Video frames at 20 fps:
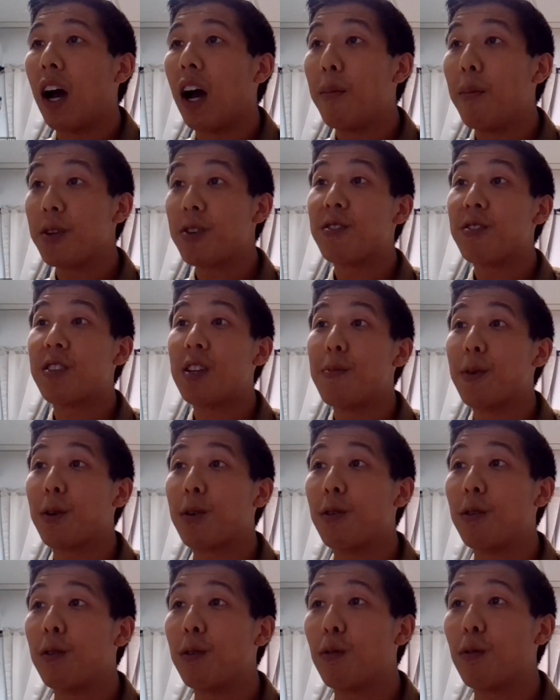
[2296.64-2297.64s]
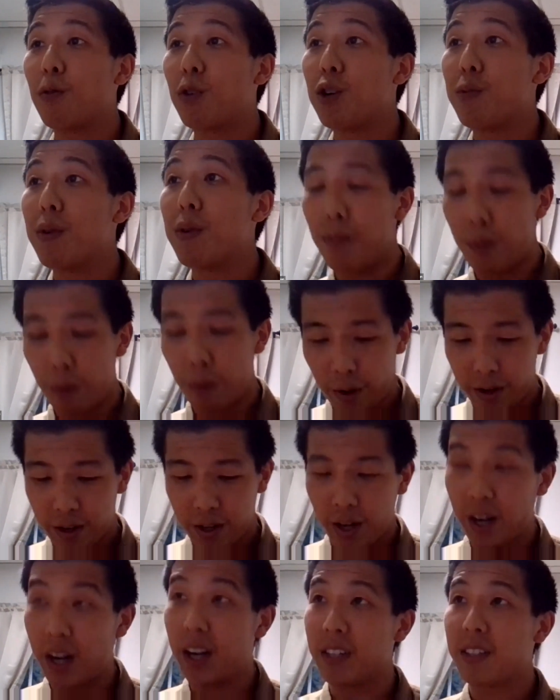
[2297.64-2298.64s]
How much is typical room and board
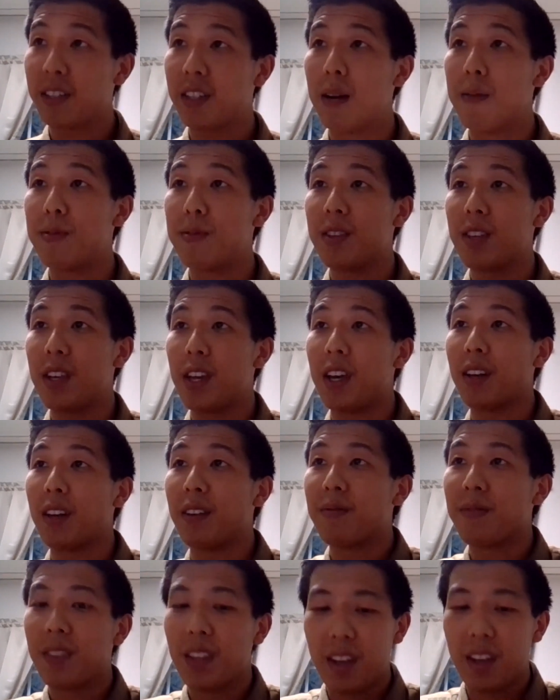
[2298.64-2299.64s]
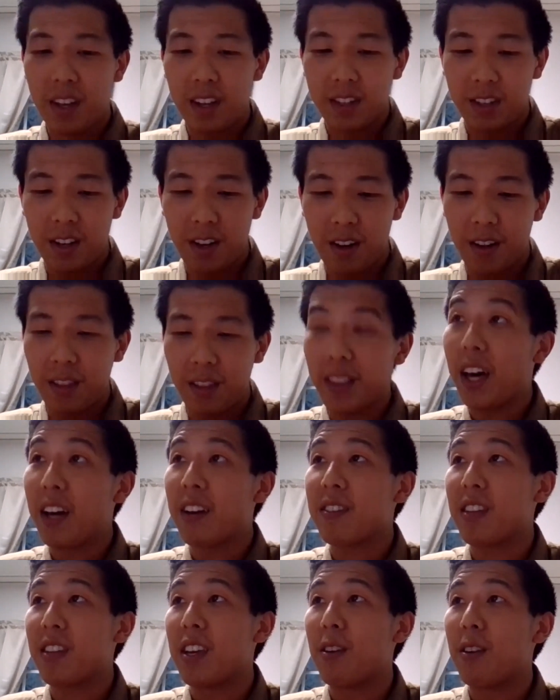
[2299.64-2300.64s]
cost I'm seeing? So that
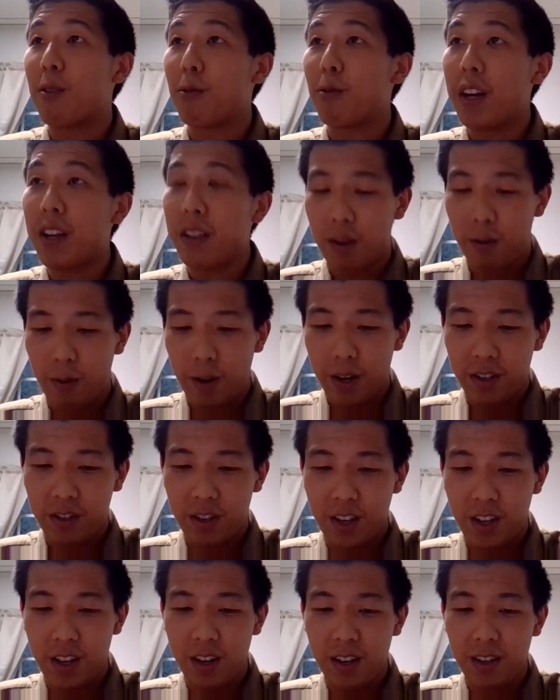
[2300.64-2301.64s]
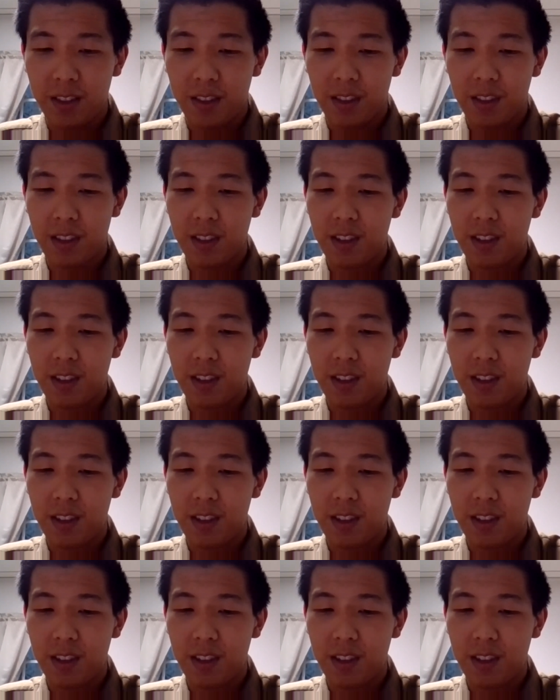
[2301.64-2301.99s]
is a great question.